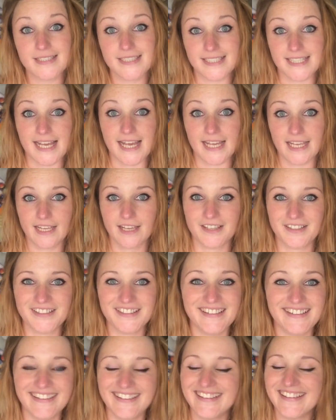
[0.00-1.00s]
day
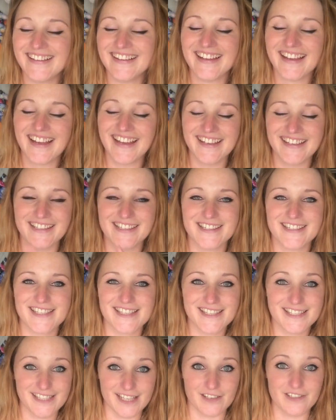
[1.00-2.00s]
is
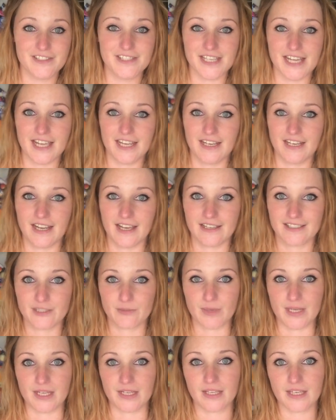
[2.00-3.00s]
Sunday next
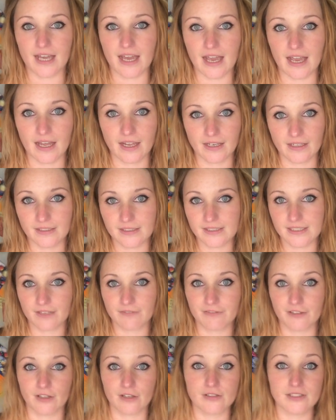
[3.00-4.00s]
week, and
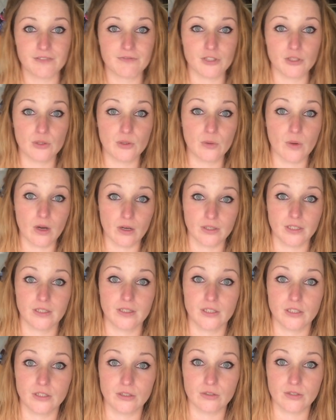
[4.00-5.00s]
for those of you who aren't in
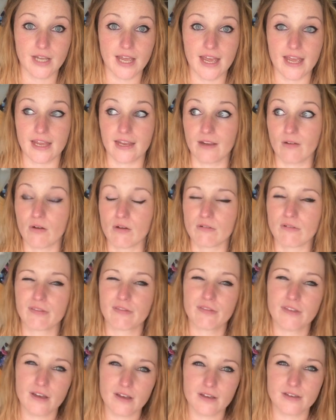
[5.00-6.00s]
the UK, on
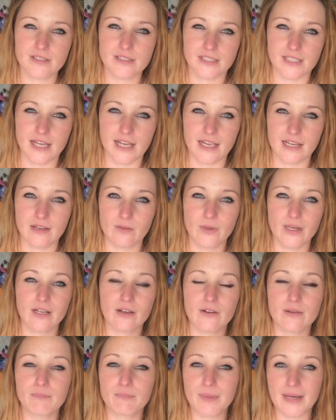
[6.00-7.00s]
Thursday we're
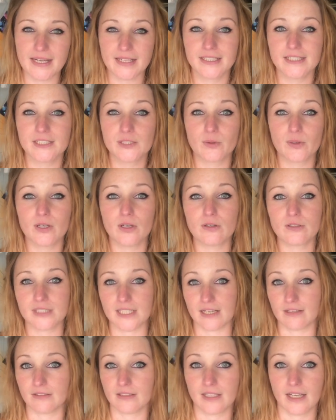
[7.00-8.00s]
going back into a
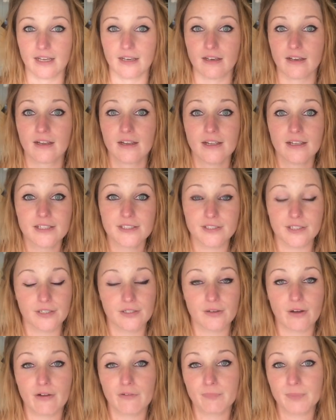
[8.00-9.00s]
lockdown again.
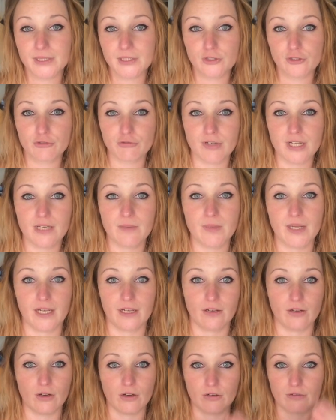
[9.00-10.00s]
So I've been dreaming
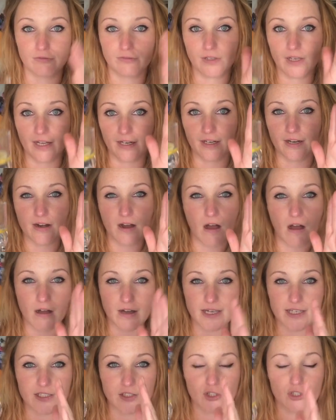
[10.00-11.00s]
of like an
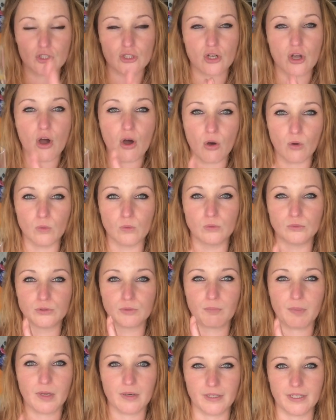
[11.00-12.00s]
ice cold
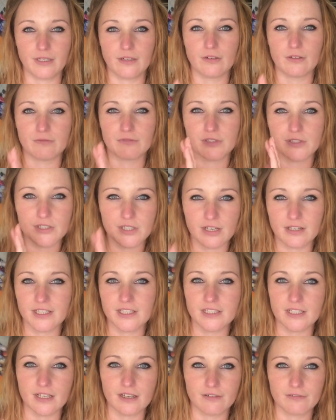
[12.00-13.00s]
pint of
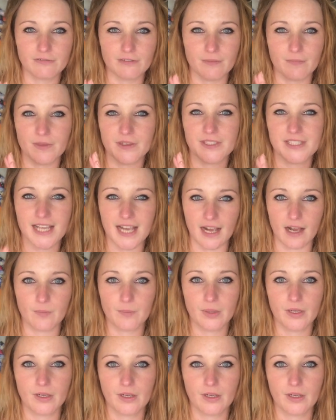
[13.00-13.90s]
cider from the tap.